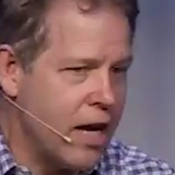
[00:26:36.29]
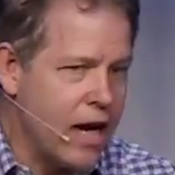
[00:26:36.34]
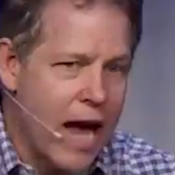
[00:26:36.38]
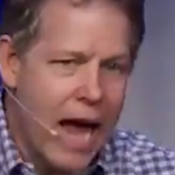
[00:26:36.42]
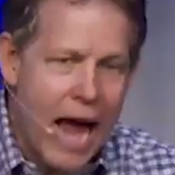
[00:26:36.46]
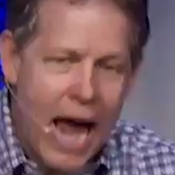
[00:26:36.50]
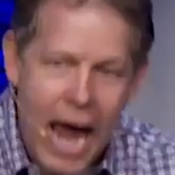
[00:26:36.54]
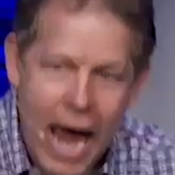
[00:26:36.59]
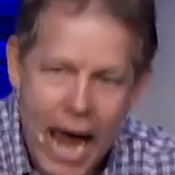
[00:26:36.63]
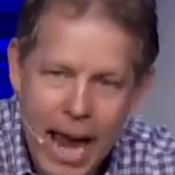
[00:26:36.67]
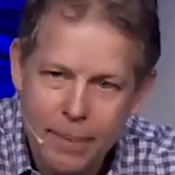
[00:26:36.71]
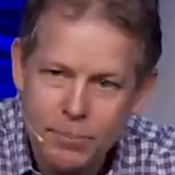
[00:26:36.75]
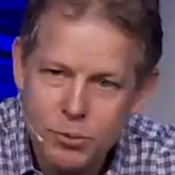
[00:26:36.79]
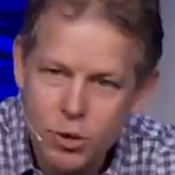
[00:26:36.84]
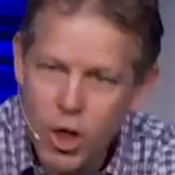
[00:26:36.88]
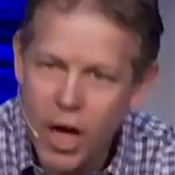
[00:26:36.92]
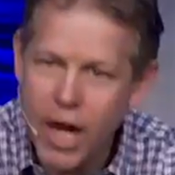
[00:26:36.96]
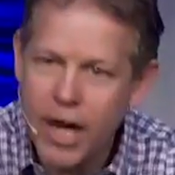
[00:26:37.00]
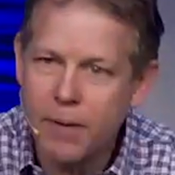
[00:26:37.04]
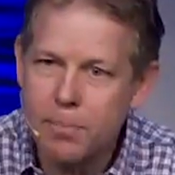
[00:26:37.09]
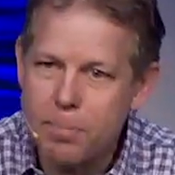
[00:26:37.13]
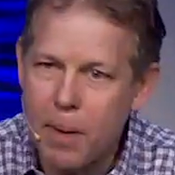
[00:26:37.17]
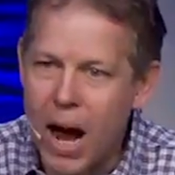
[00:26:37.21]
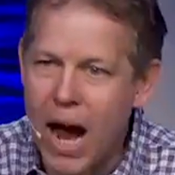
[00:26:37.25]

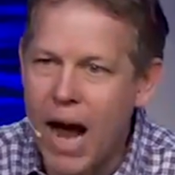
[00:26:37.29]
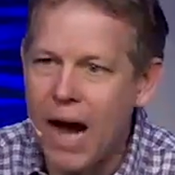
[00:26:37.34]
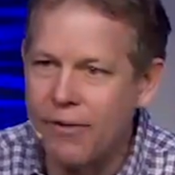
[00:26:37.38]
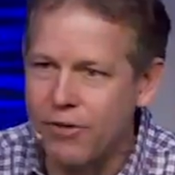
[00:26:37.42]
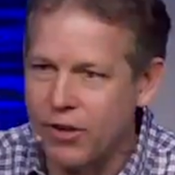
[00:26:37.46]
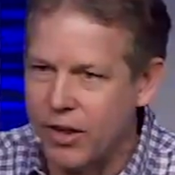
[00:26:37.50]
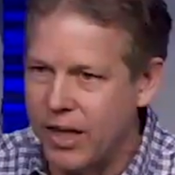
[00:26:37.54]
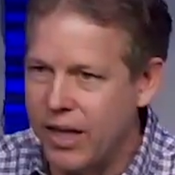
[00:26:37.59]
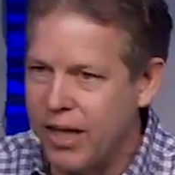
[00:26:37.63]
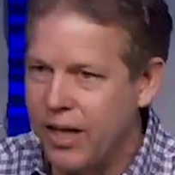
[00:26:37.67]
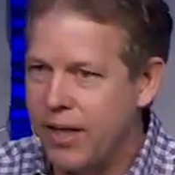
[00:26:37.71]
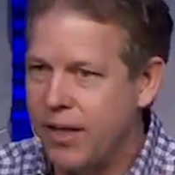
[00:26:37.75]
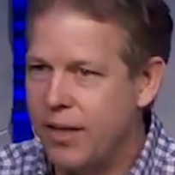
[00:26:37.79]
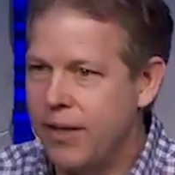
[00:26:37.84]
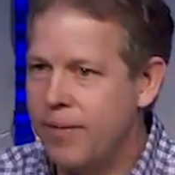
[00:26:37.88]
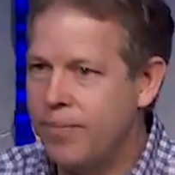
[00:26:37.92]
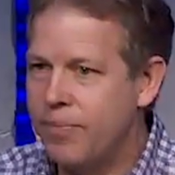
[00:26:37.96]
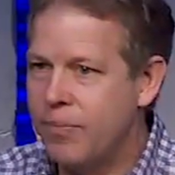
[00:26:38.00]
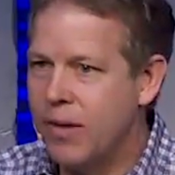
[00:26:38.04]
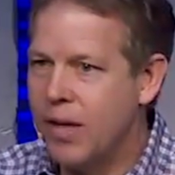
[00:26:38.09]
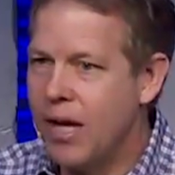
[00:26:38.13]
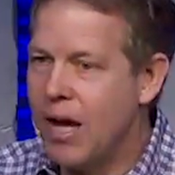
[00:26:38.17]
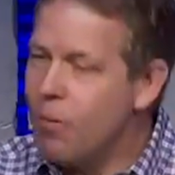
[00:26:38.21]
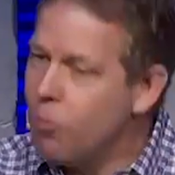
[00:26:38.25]
Abject poverty.
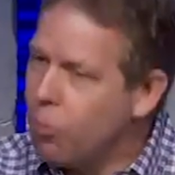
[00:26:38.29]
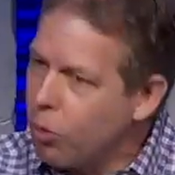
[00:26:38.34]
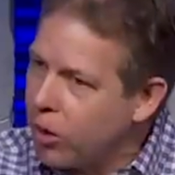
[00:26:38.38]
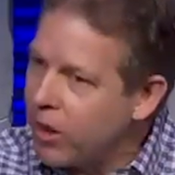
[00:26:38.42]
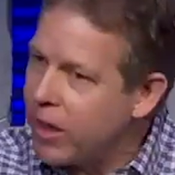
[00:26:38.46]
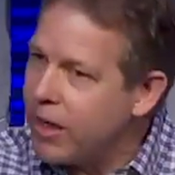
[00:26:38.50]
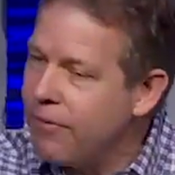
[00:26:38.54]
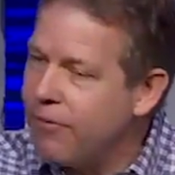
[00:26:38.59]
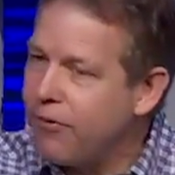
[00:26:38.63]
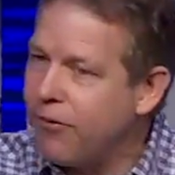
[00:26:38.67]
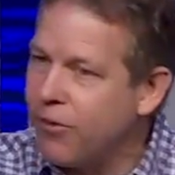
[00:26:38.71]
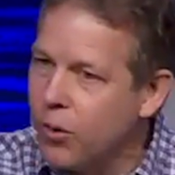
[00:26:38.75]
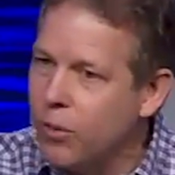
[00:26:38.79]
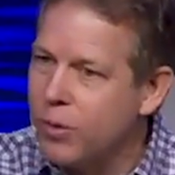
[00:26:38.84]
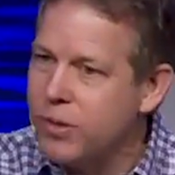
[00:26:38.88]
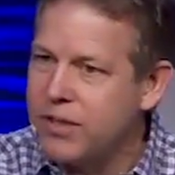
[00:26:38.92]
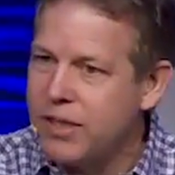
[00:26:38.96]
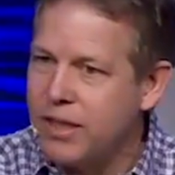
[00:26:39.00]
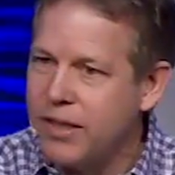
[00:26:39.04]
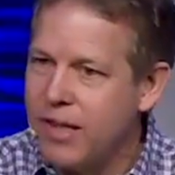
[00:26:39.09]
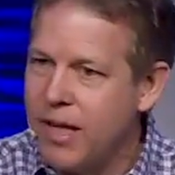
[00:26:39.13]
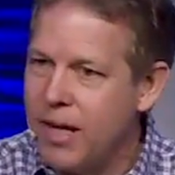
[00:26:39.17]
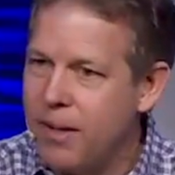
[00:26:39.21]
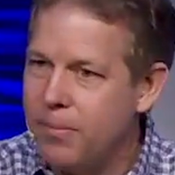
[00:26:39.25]
And we're
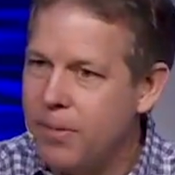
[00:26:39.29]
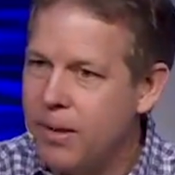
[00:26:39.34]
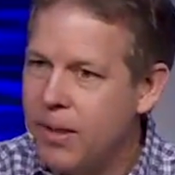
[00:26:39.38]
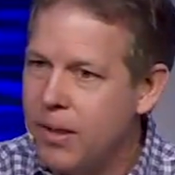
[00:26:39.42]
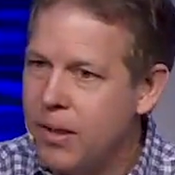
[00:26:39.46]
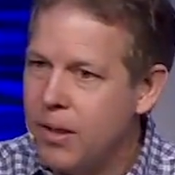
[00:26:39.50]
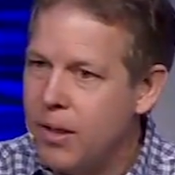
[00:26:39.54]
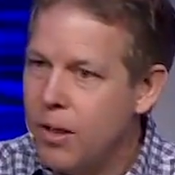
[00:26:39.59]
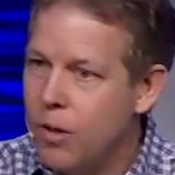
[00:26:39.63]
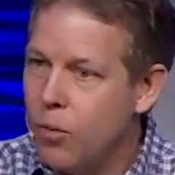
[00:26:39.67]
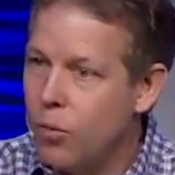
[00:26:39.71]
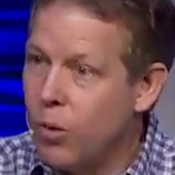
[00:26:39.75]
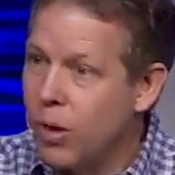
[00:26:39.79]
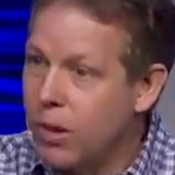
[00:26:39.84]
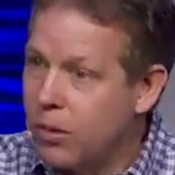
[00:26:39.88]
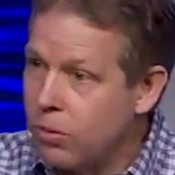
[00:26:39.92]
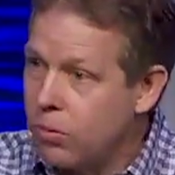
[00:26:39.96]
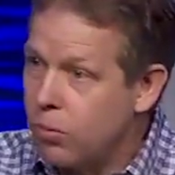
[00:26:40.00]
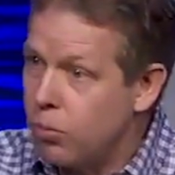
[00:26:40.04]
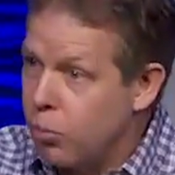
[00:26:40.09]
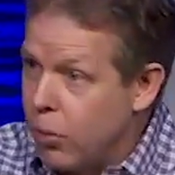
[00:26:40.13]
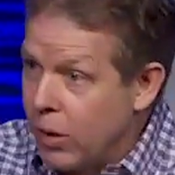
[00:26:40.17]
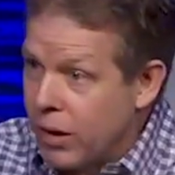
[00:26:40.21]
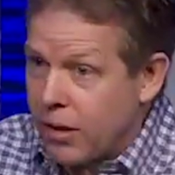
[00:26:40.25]
influencing them with,
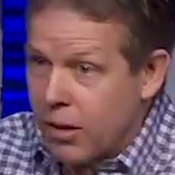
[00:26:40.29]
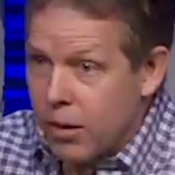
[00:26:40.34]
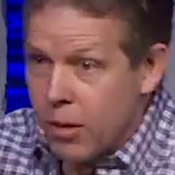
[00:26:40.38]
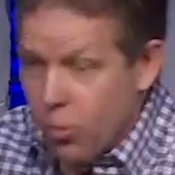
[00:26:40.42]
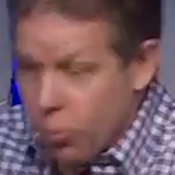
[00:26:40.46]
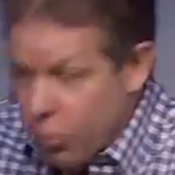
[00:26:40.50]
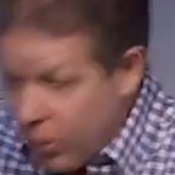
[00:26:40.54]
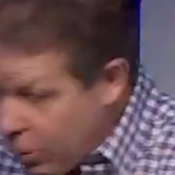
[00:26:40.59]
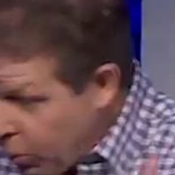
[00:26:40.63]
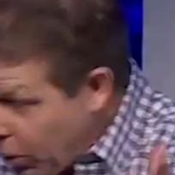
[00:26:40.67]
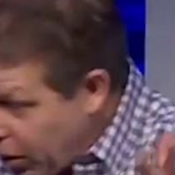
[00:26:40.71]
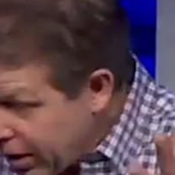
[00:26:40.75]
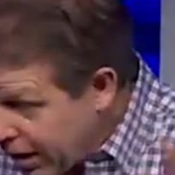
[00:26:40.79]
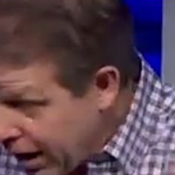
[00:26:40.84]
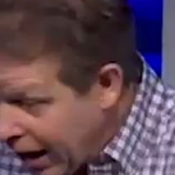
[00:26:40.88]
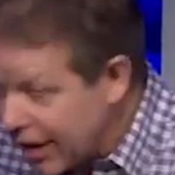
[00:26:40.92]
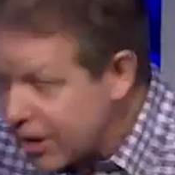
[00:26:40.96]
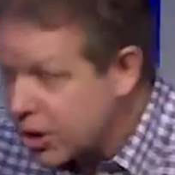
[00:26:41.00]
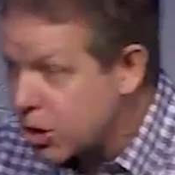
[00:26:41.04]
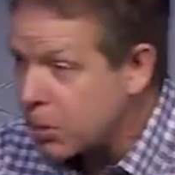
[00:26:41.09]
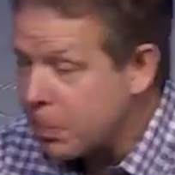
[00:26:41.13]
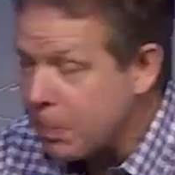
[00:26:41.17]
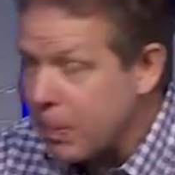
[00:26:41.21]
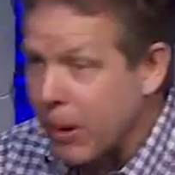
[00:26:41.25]
with we want
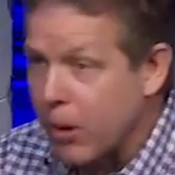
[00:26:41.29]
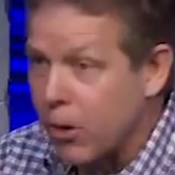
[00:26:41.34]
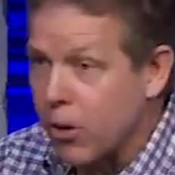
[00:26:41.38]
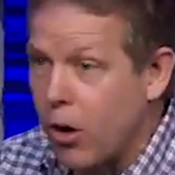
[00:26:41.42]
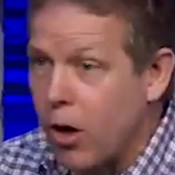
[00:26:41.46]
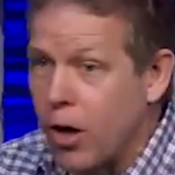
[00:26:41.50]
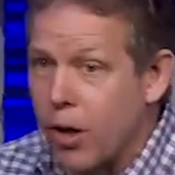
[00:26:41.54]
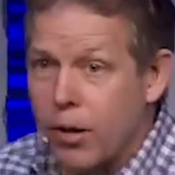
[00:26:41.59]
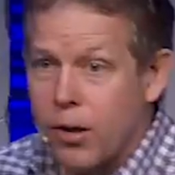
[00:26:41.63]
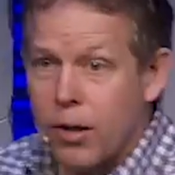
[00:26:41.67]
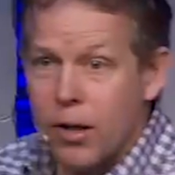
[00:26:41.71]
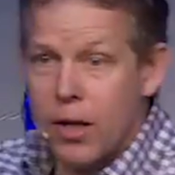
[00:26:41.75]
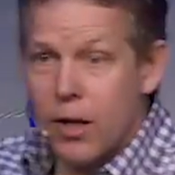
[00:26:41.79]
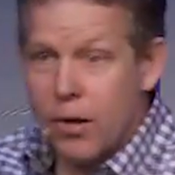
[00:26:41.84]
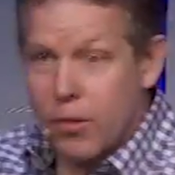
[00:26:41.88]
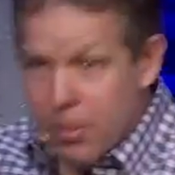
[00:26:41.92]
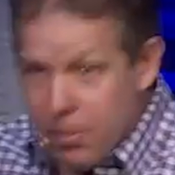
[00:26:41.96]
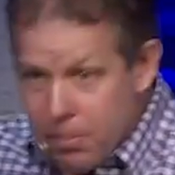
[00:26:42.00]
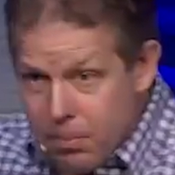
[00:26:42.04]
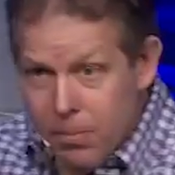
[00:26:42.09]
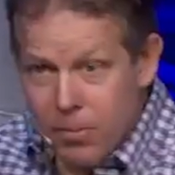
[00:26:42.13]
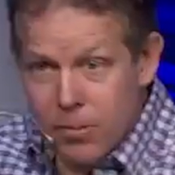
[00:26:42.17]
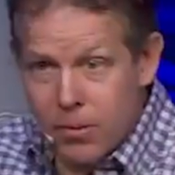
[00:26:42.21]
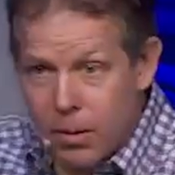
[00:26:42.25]
God's Spirit on
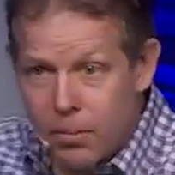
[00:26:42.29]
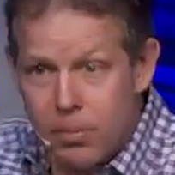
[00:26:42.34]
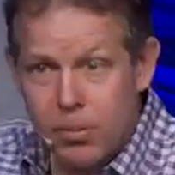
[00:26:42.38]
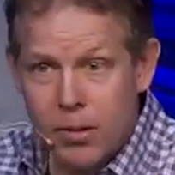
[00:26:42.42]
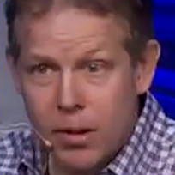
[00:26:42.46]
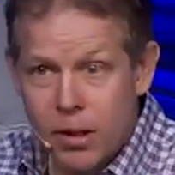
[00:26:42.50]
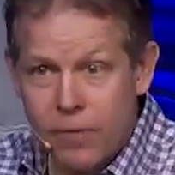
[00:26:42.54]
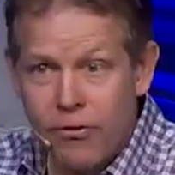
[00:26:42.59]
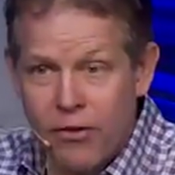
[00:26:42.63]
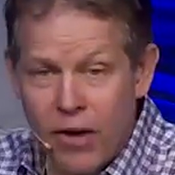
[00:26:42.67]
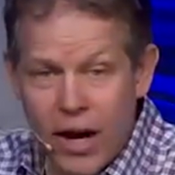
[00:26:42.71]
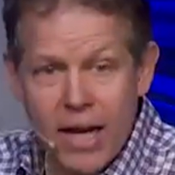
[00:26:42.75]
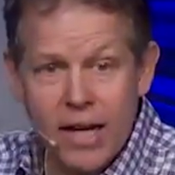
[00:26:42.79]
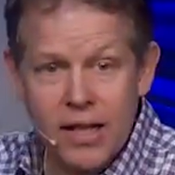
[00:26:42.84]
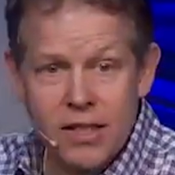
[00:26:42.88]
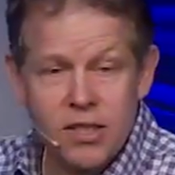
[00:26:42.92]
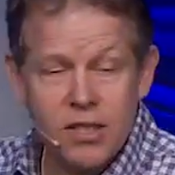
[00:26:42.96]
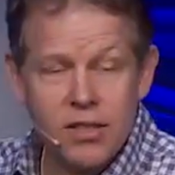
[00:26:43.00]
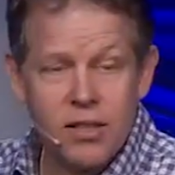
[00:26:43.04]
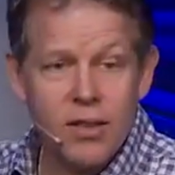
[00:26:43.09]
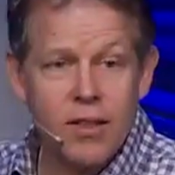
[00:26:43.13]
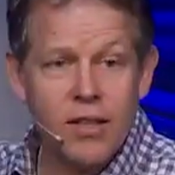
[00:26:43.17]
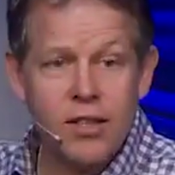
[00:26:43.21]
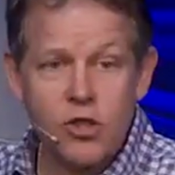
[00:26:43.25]
the, the, the
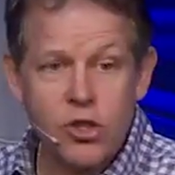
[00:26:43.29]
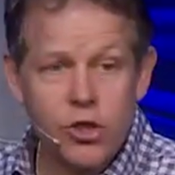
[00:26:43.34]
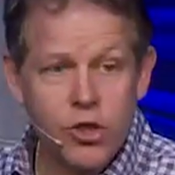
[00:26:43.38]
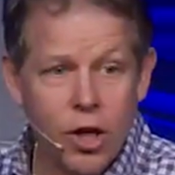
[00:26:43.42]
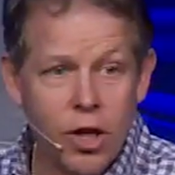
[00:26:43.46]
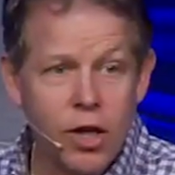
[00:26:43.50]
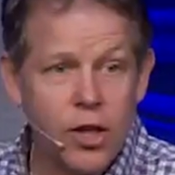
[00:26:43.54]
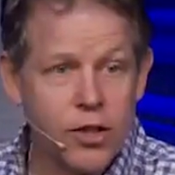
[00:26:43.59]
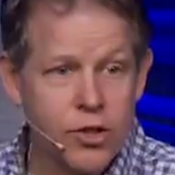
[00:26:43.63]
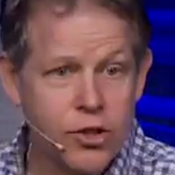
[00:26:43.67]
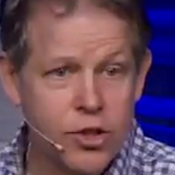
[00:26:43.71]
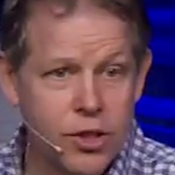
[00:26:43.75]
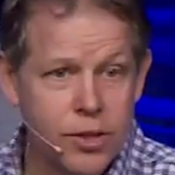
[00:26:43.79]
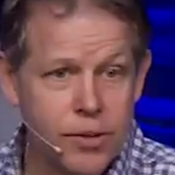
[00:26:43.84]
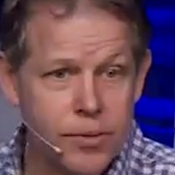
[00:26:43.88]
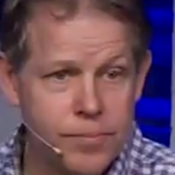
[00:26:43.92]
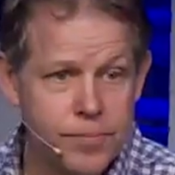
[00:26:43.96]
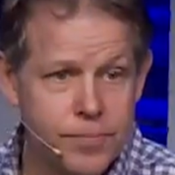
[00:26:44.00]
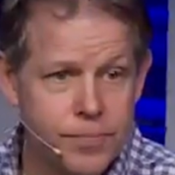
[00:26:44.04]
finances of this church.